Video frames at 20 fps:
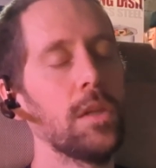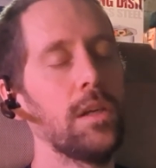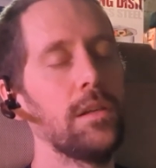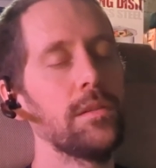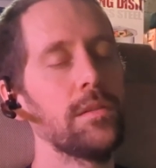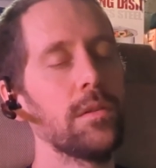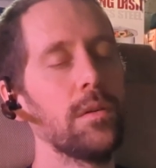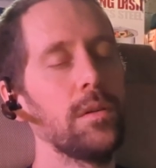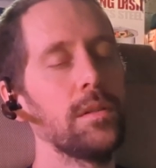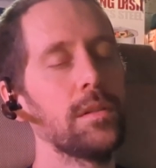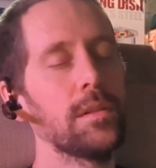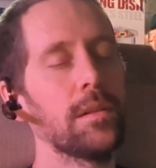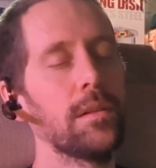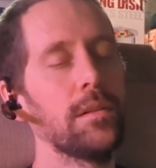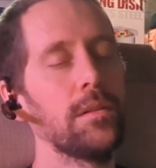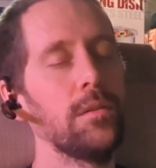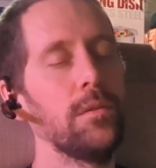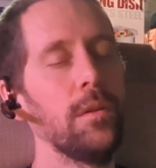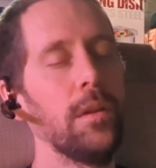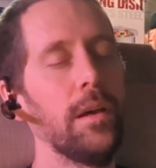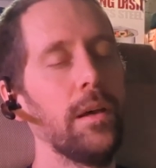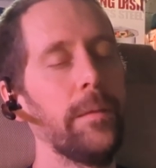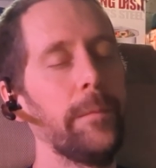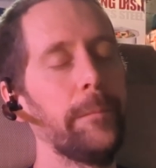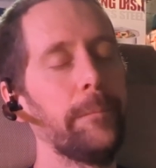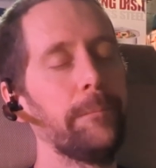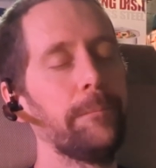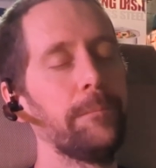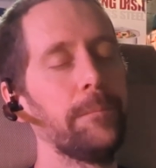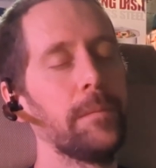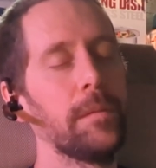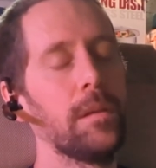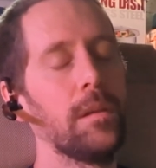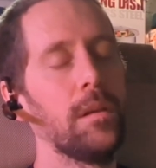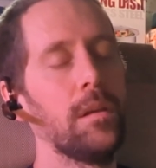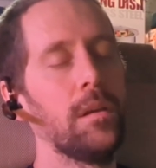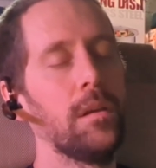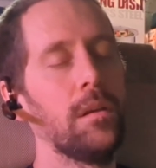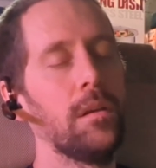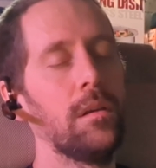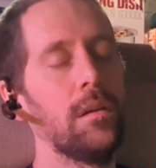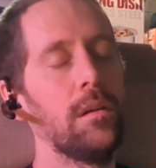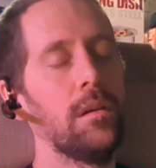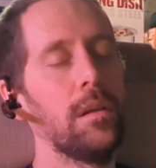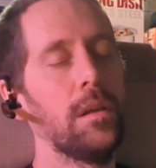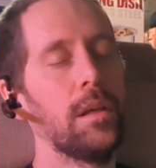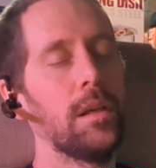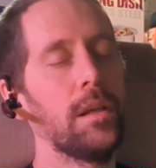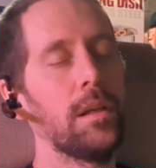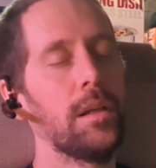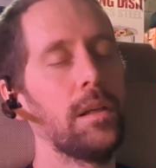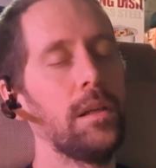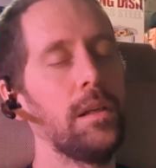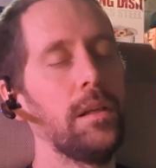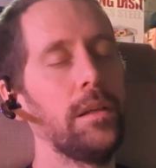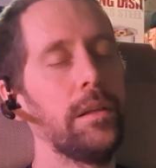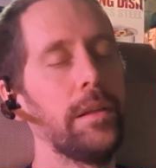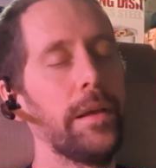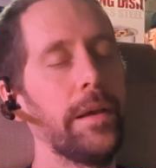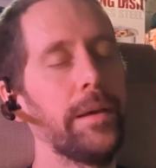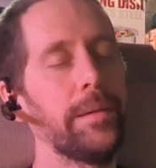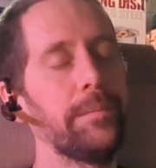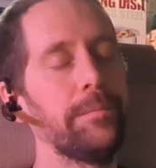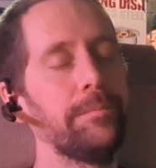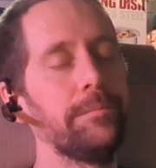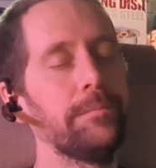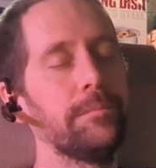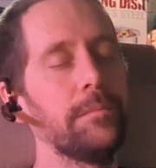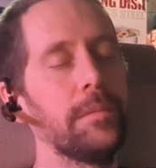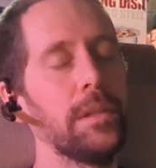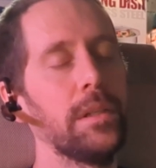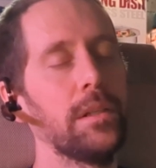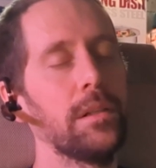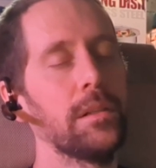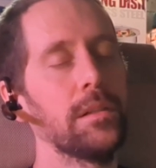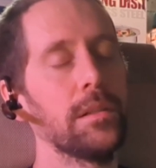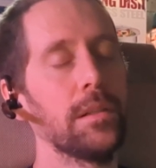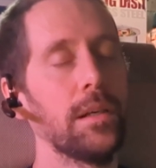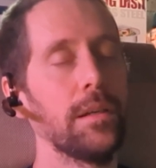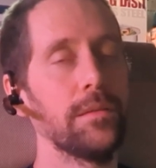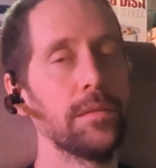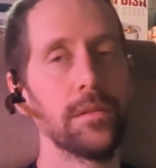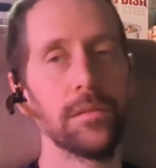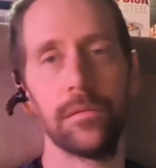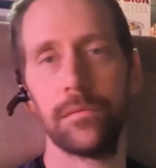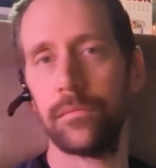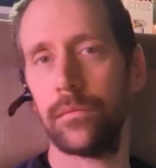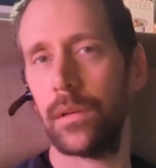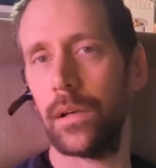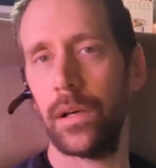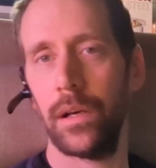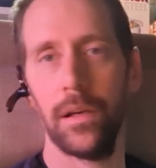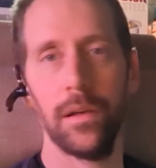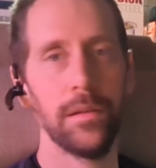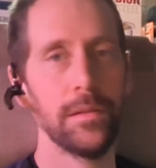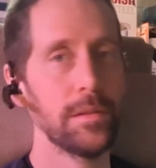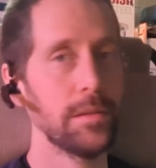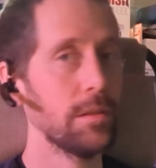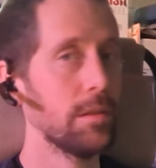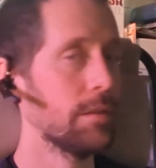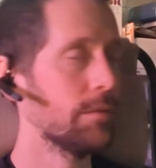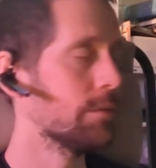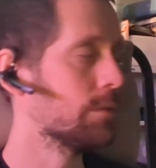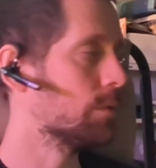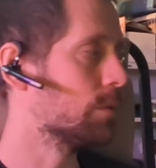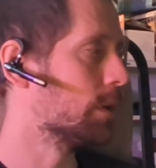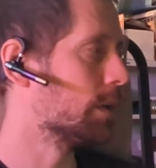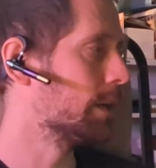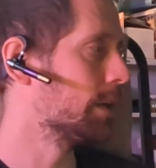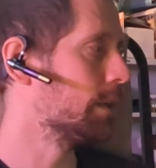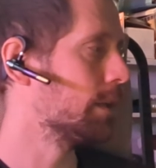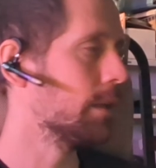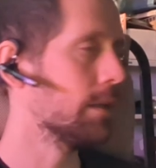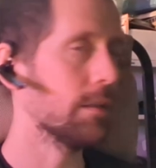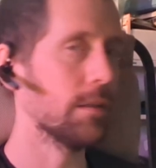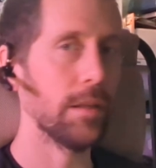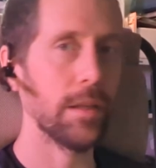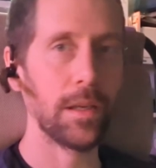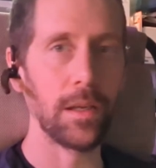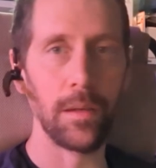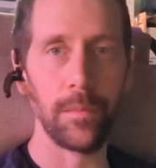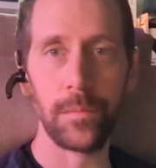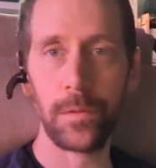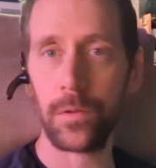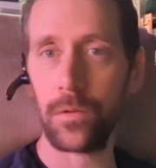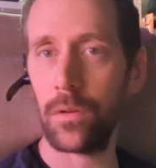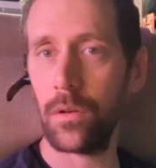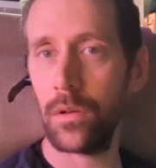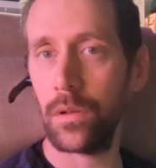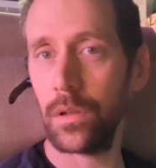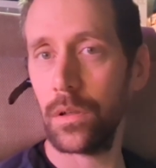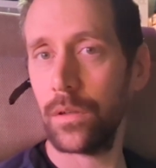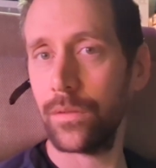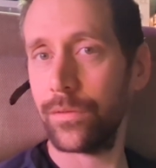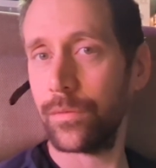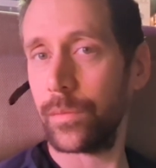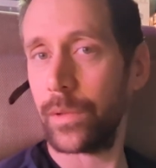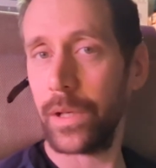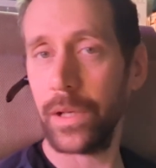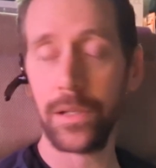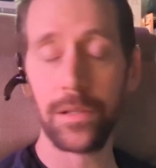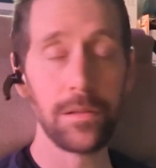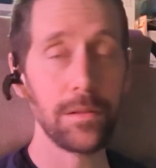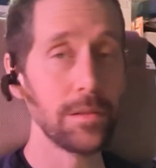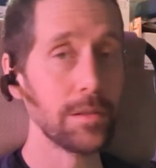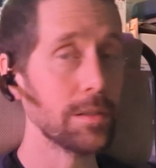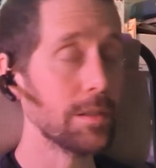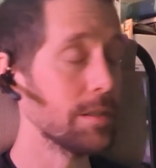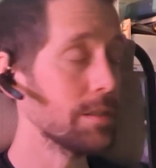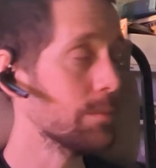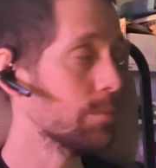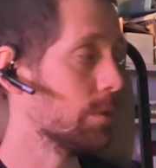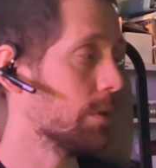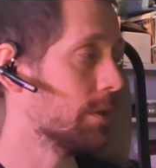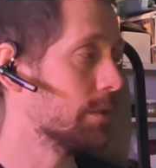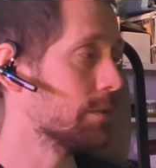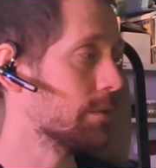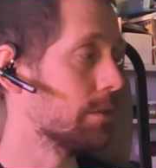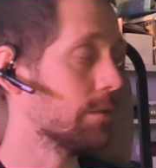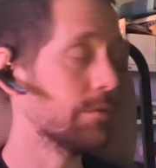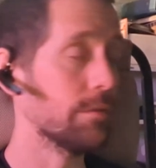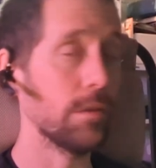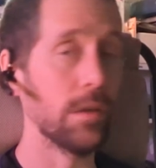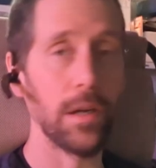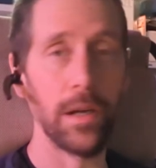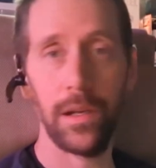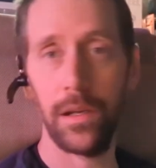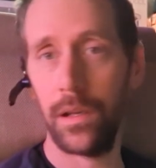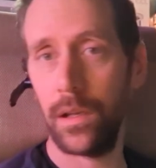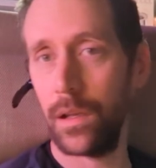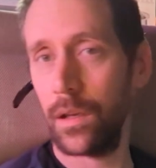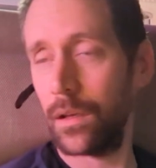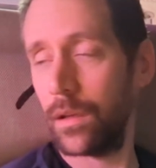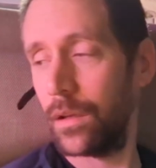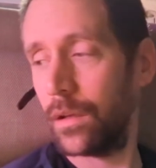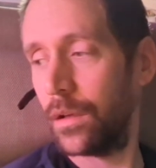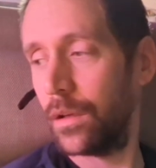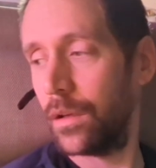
And so he's going to do that. And I need that because I still have grinding. Like, I'm stronger from the exercise, but I still have grinding.